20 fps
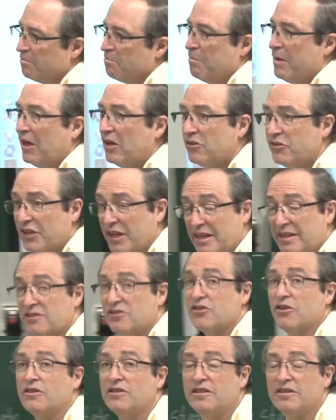Buildings
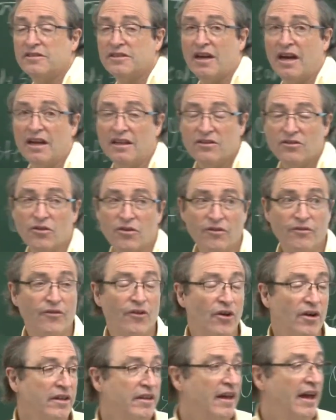are designed to
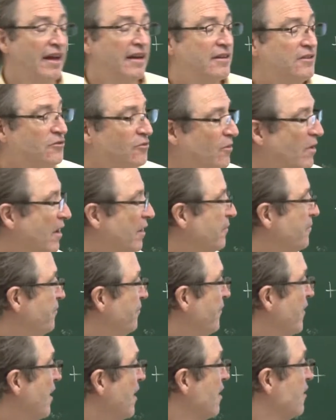avoid that as well.
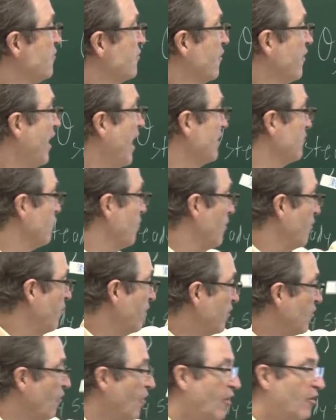So that's what we
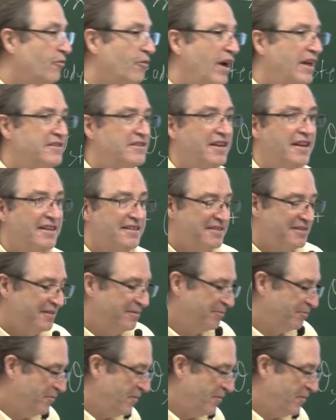call resonance.